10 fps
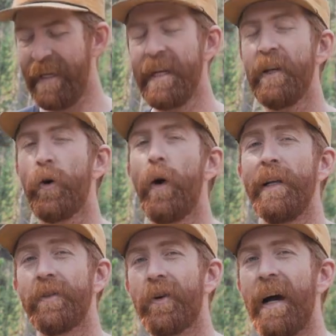didn't
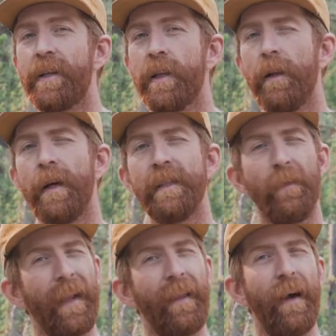quite scratch the lens,
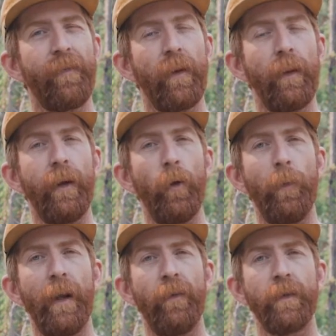but it left a little
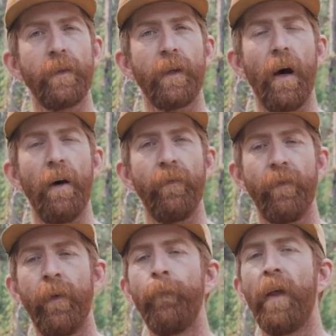bit of a
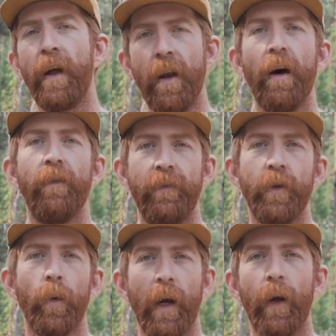scuff, enough
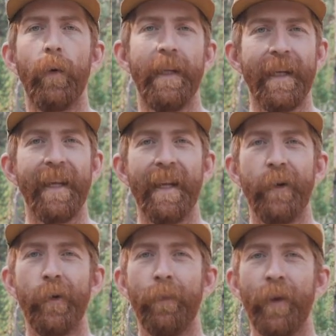to where we didn't need
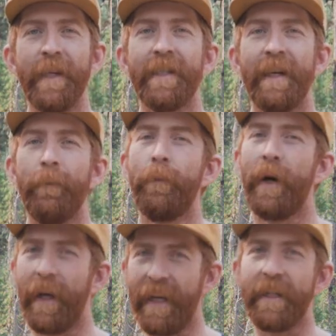to replace it,
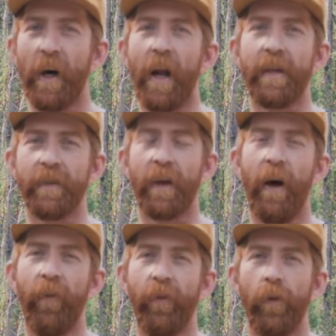but it taught us a
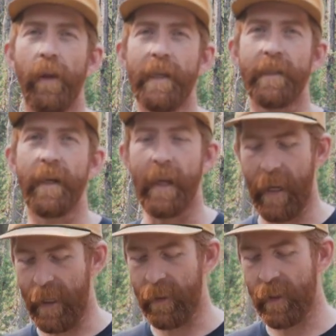helpful lesson
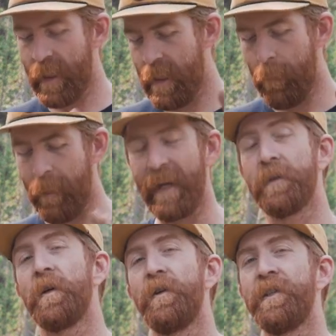and made
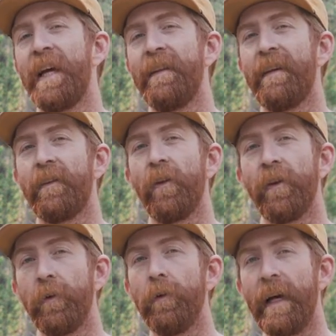us understand that the
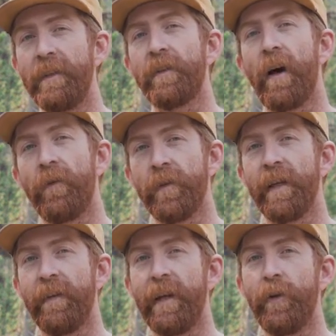little lens covers
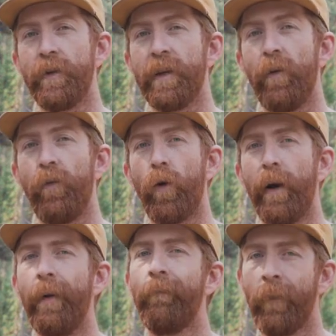that they do sell for
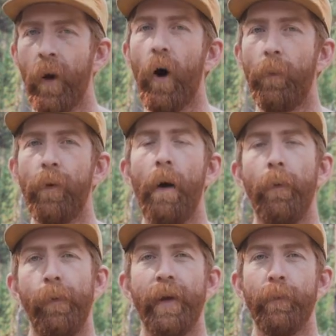it are
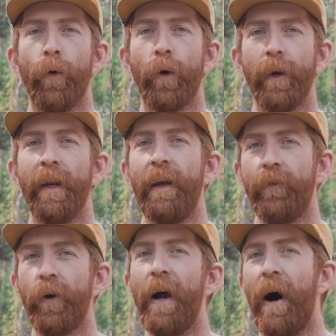probably important
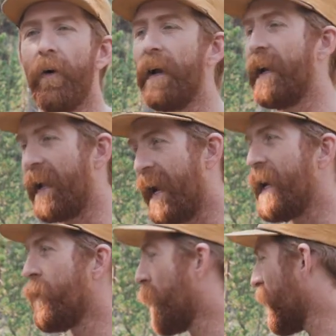if you're out in
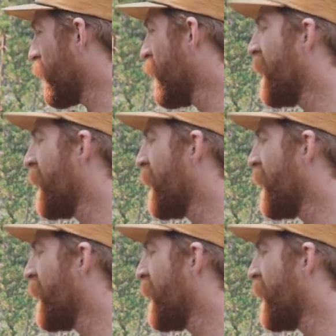anywhere